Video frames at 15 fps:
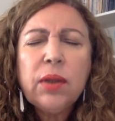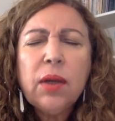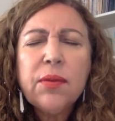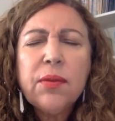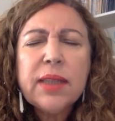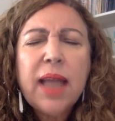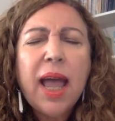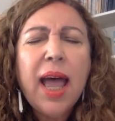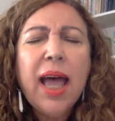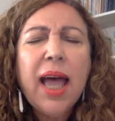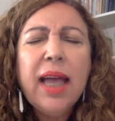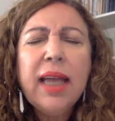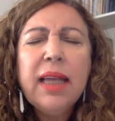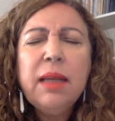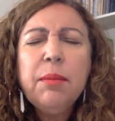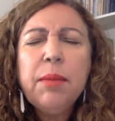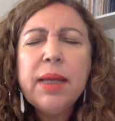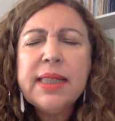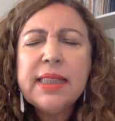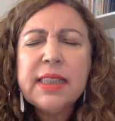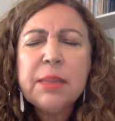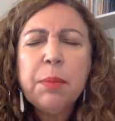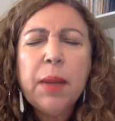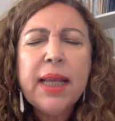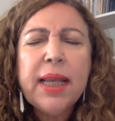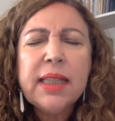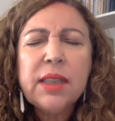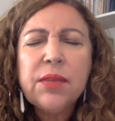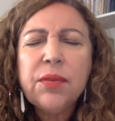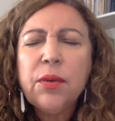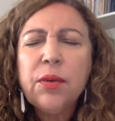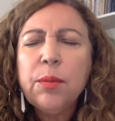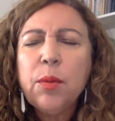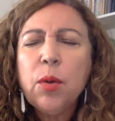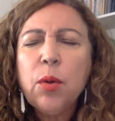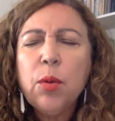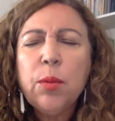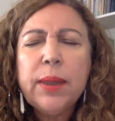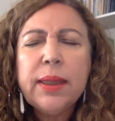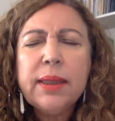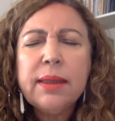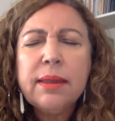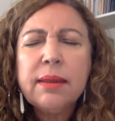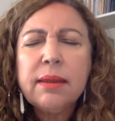of time and space for a moment.